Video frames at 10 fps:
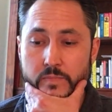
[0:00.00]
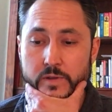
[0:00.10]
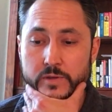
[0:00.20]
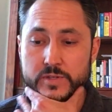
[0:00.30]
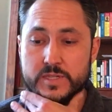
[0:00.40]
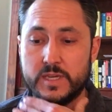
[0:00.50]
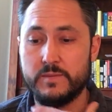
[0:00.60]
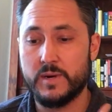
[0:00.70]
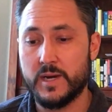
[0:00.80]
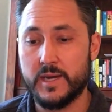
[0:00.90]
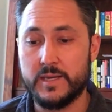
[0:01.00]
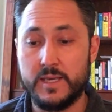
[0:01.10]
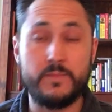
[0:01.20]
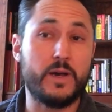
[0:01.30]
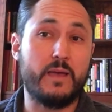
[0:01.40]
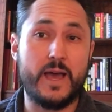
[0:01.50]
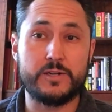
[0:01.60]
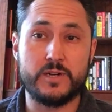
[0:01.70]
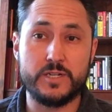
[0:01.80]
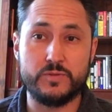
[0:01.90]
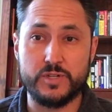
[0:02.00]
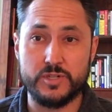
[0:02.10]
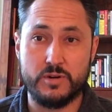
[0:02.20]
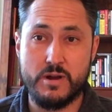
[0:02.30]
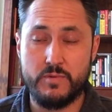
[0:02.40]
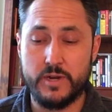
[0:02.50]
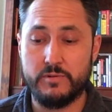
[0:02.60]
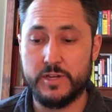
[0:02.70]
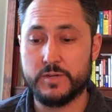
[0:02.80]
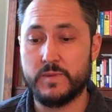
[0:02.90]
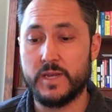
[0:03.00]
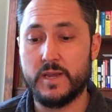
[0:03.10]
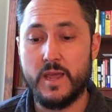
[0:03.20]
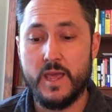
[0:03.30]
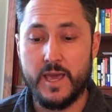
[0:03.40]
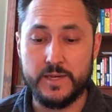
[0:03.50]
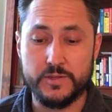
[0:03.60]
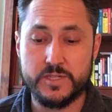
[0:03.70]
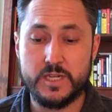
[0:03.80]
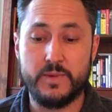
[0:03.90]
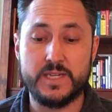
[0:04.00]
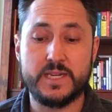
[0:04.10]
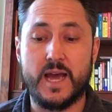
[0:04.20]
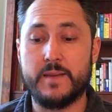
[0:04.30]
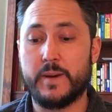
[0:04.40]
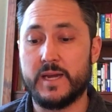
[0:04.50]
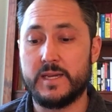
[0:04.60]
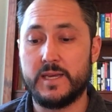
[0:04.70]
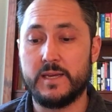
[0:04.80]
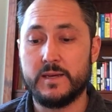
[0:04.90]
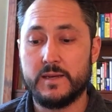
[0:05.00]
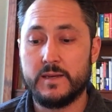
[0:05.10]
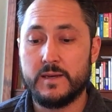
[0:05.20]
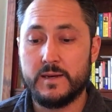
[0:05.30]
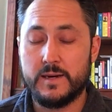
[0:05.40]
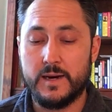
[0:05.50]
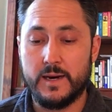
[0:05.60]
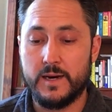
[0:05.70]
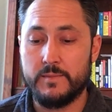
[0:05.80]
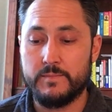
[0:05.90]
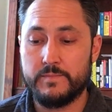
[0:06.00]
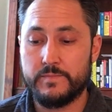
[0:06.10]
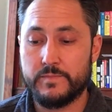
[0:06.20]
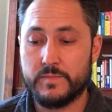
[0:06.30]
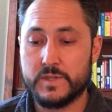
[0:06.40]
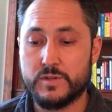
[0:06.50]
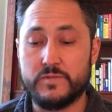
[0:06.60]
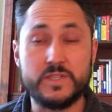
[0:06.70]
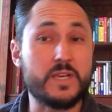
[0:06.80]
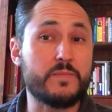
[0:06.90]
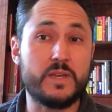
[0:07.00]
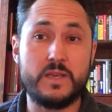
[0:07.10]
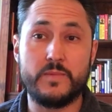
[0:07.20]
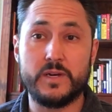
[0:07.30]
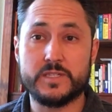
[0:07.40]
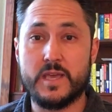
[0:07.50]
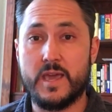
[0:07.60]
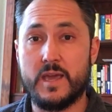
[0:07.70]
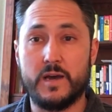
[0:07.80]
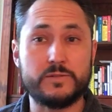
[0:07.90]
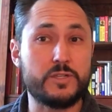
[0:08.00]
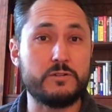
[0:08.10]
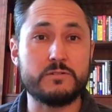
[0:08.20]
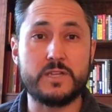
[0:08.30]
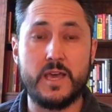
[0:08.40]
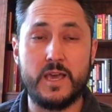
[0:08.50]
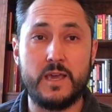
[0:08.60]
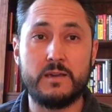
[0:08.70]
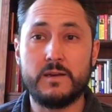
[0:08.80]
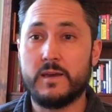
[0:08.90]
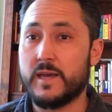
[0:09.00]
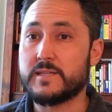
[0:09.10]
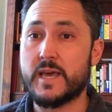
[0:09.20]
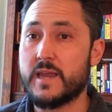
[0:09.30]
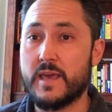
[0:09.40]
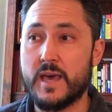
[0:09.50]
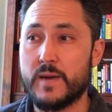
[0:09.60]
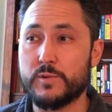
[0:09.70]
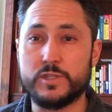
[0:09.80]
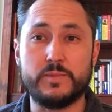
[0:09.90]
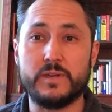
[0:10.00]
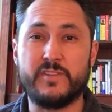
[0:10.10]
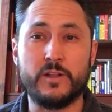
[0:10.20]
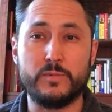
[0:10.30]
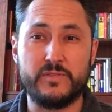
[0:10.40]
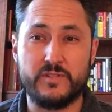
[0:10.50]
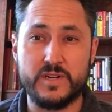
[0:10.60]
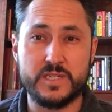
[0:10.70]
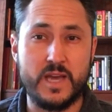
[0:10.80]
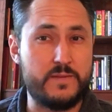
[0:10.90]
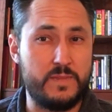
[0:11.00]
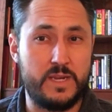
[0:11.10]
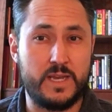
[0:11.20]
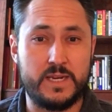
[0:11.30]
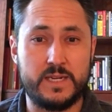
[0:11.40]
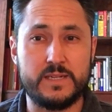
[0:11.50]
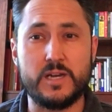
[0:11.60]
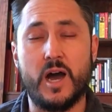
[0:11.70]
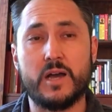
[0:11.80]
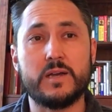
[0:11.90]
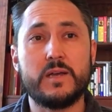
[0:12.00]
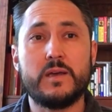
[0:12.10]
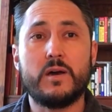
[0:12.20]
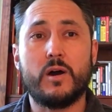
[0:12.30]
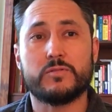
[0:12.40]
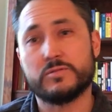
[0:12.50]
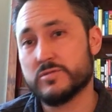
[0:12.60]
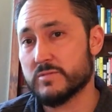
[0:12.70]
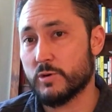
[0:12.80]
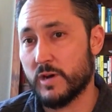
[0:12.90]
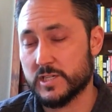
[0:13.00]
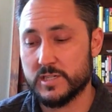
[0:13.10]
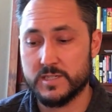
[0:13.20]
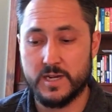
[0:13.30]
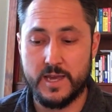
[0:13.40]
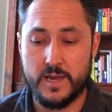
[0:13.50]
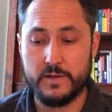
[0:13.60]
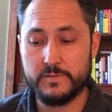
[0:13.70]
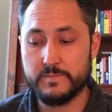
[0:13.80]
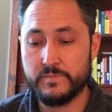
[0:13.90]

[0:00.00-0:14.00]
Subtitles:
You'll see my email address, which is a great way to reach me, and you'll see my Skype ID. So if you send me an email and say, hey, on Tuesday at 10 a.m., would you be available for a Skype meeting? I need to talk through some questions that I have.